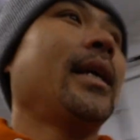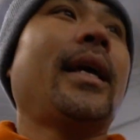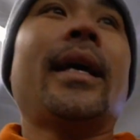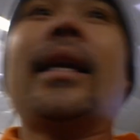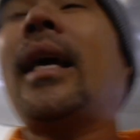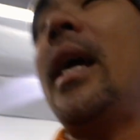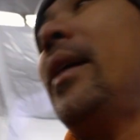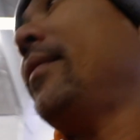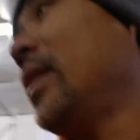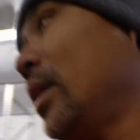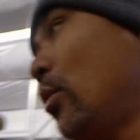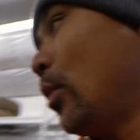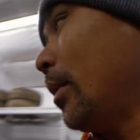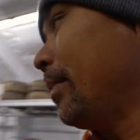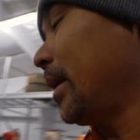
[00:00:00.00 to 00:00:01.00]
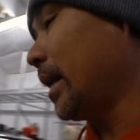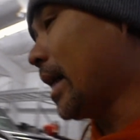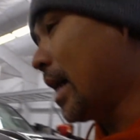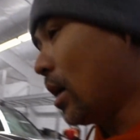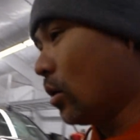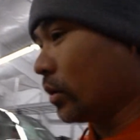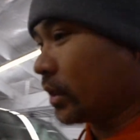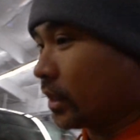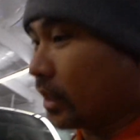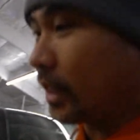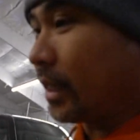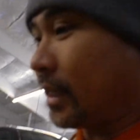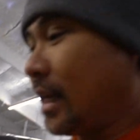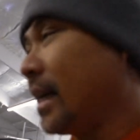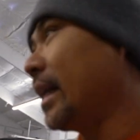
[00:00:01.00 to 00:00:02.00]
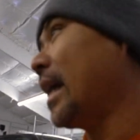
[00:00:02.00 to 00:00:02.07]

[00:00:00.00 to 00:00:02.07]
and having equipment out and not